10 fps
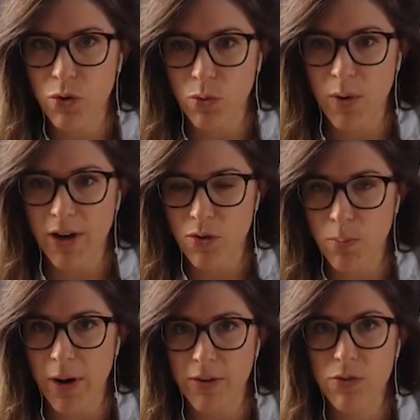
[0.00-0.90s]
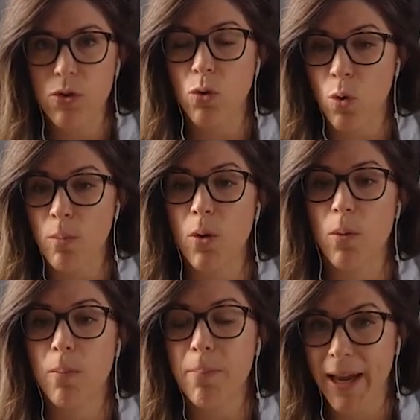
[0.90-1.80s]
to express
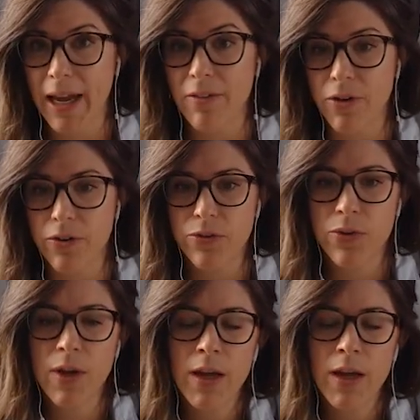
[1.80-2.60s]
normal behaviors.